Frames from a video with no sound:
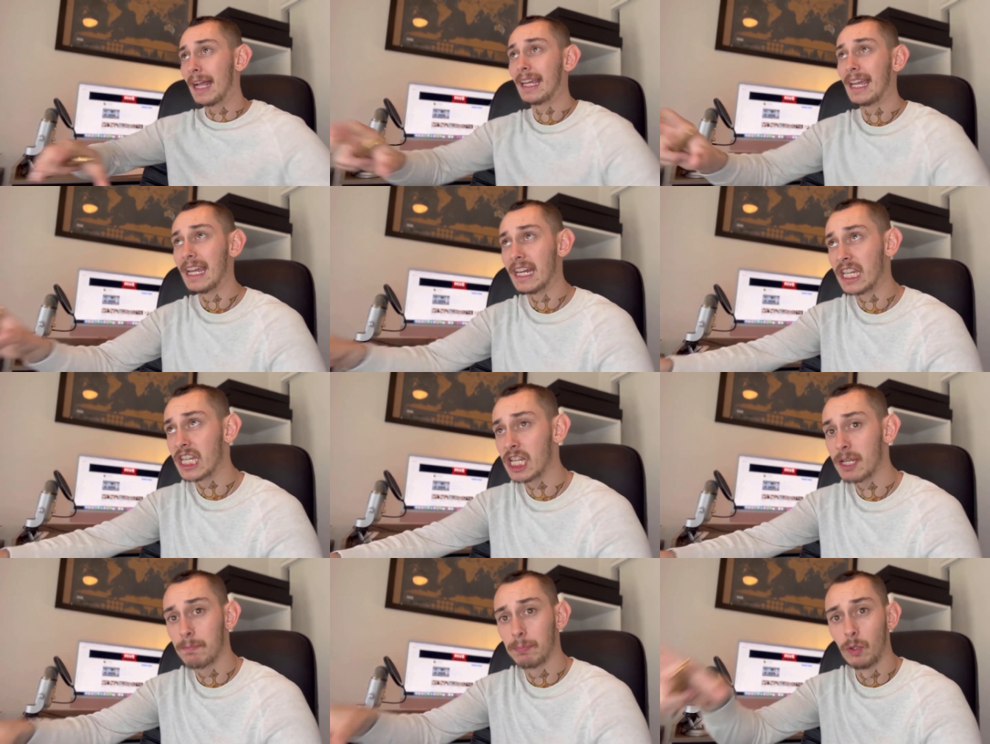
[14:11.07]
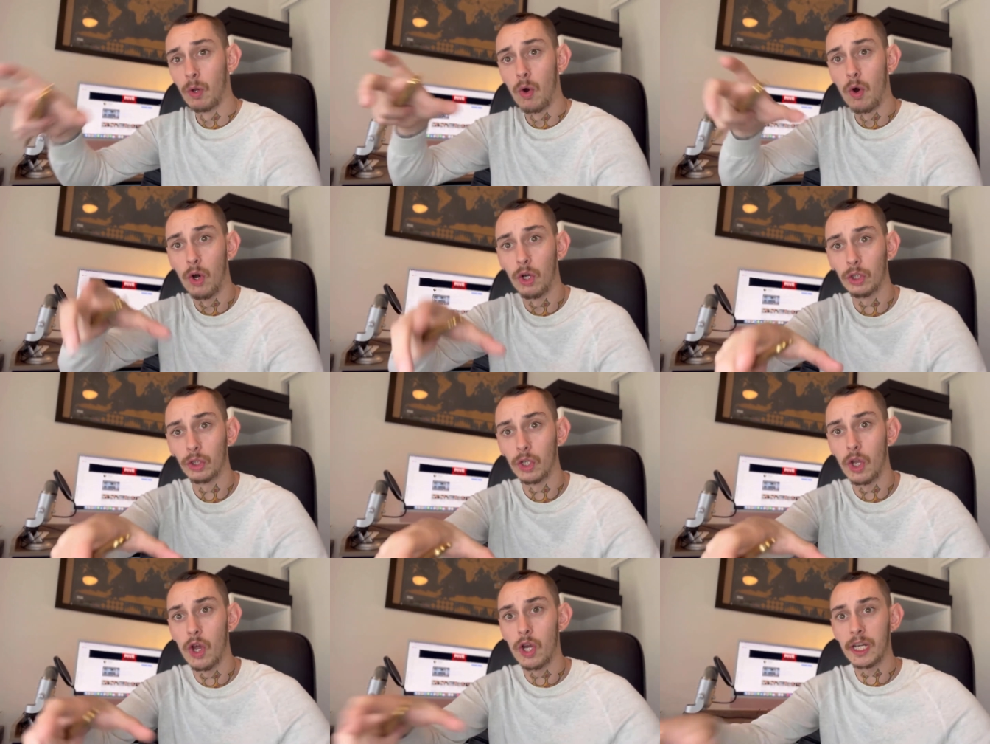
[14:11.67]
explore,
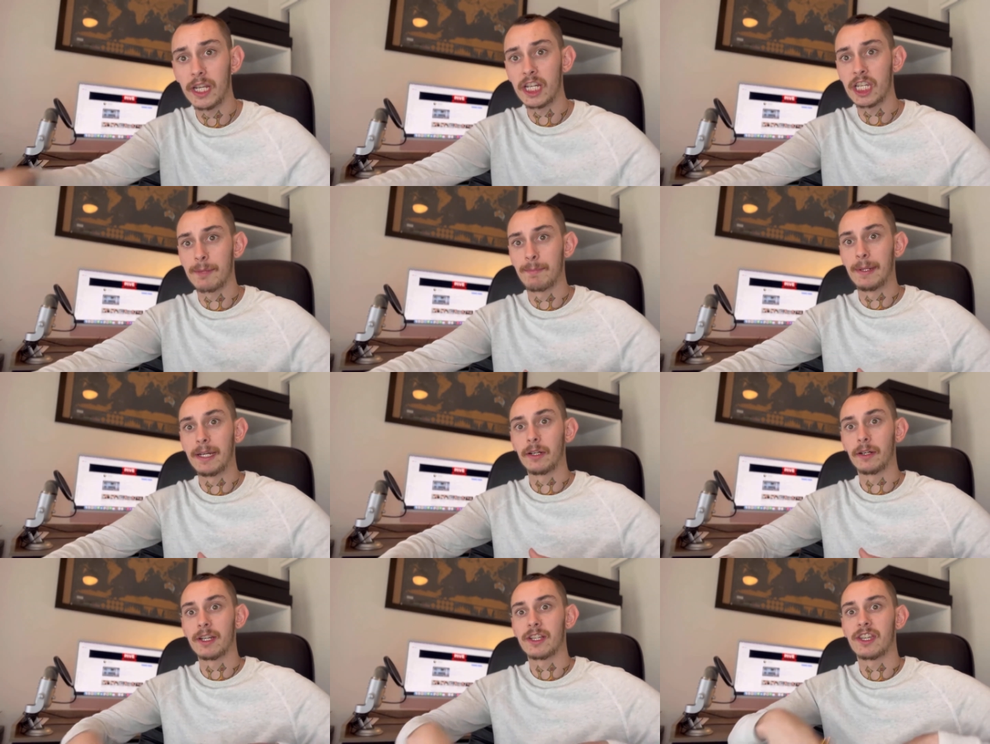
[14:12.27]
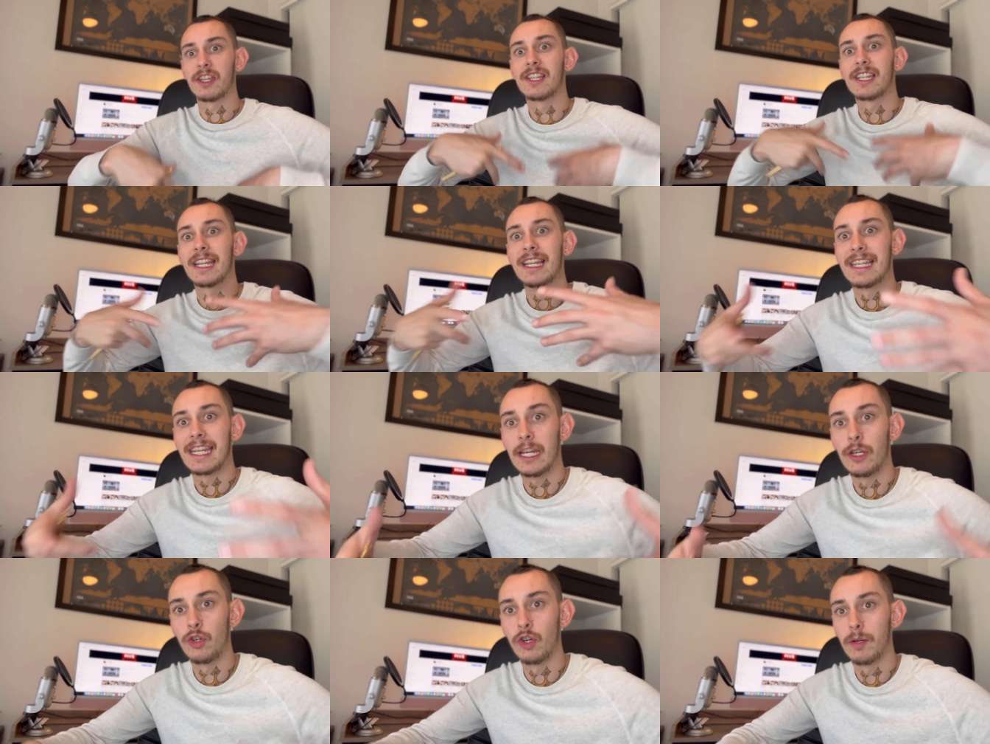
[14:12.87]
learn experiences,
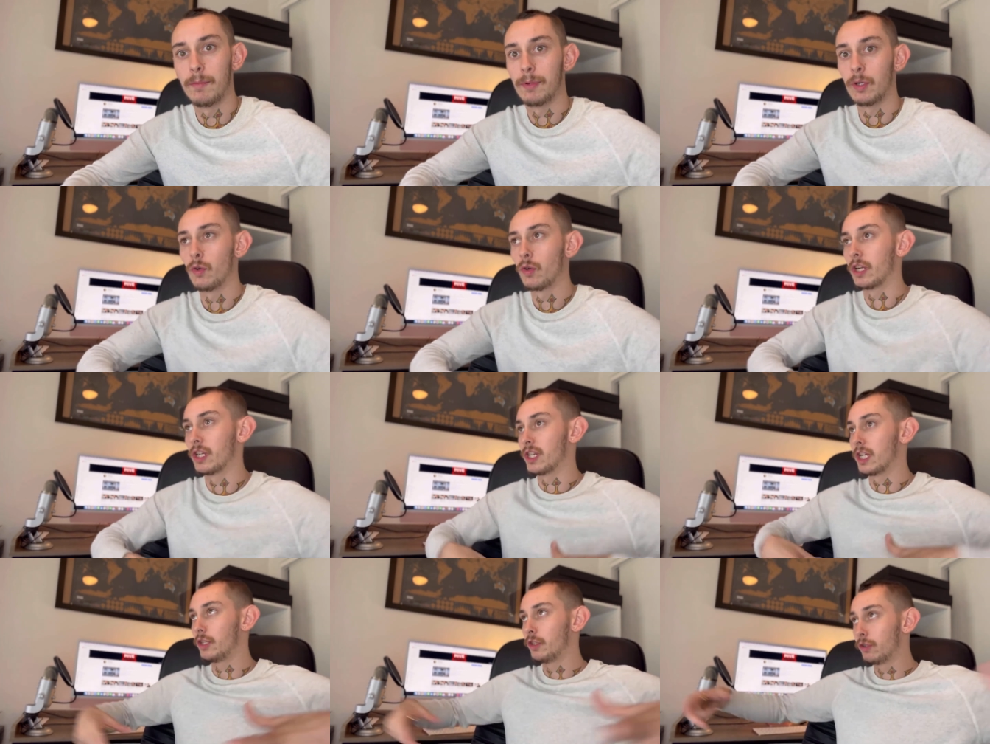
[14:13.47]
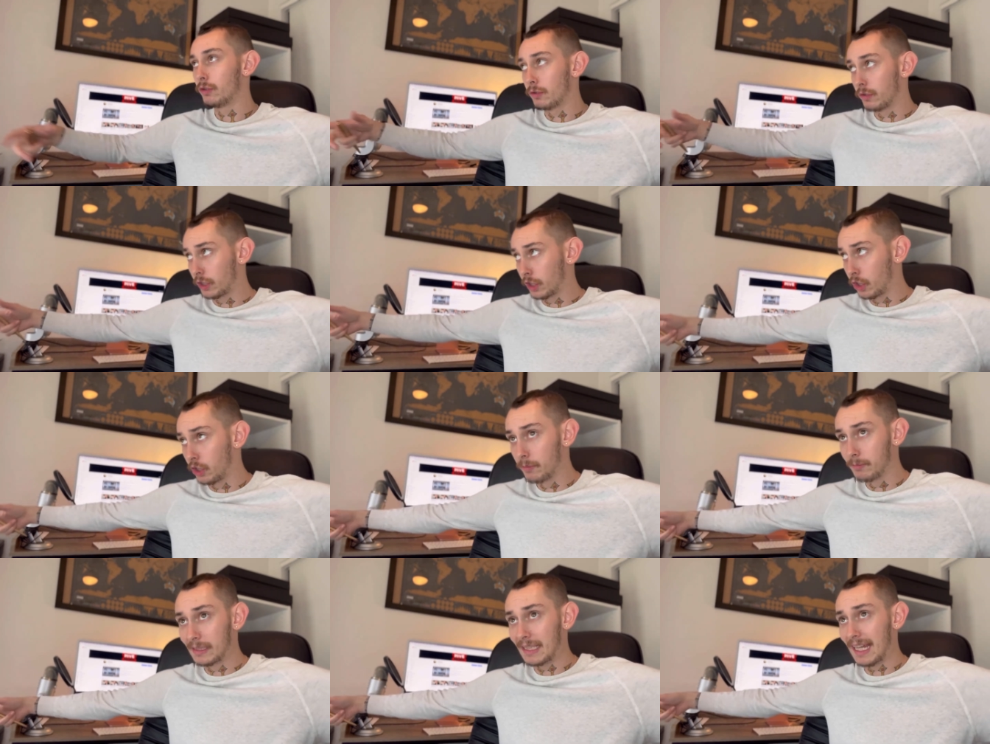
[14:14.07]
continue to build, continue to
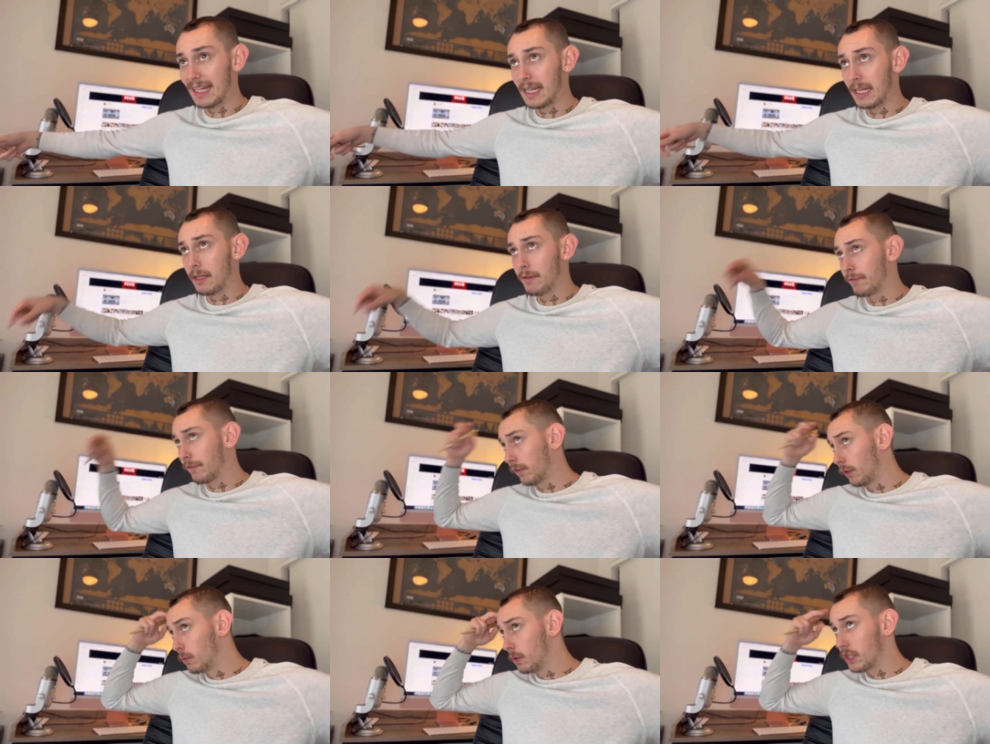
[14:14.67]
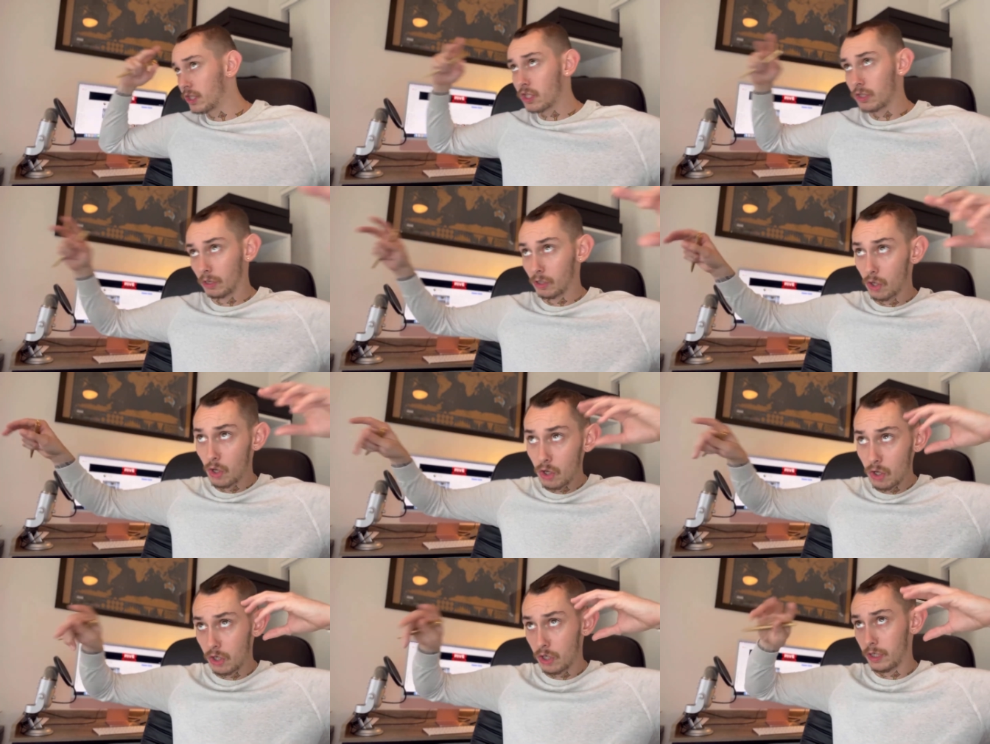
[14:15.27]
accumulate influence,
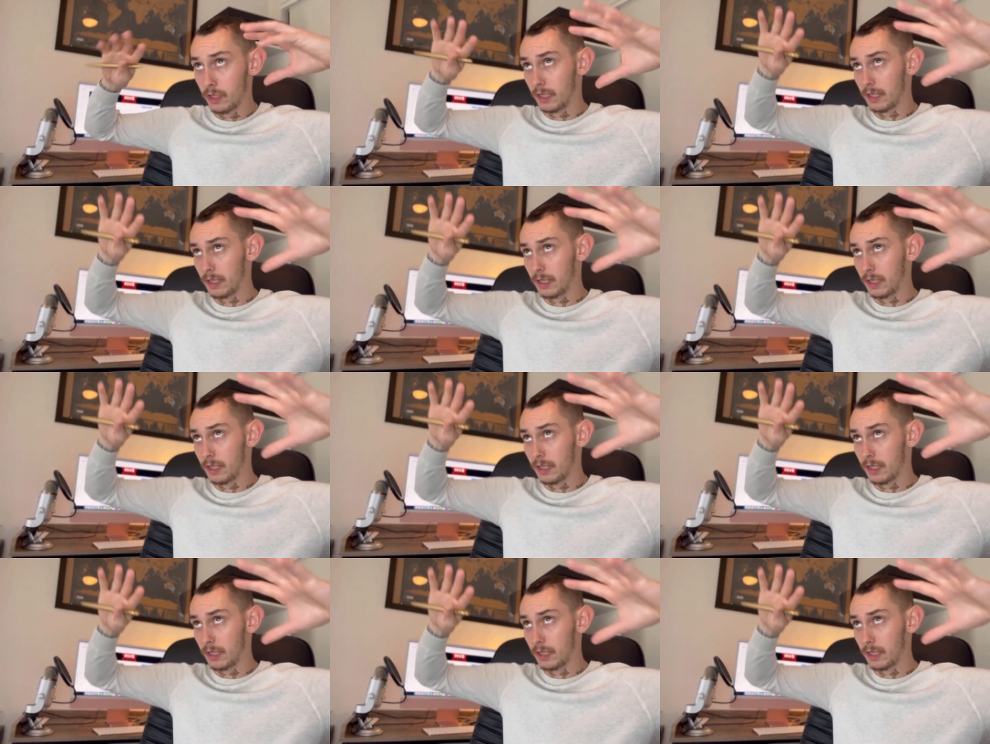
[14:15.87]
learn,